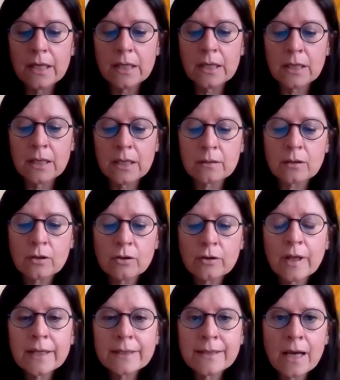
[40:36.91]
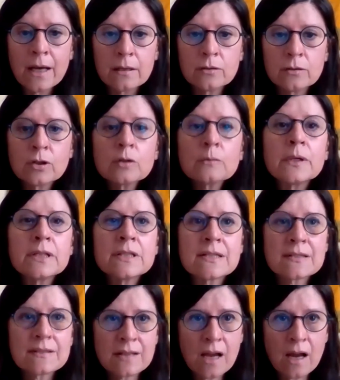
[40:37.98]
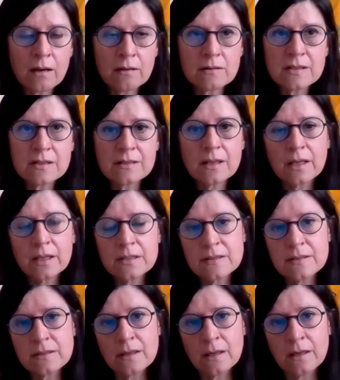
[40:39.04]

Koreeda normally starts his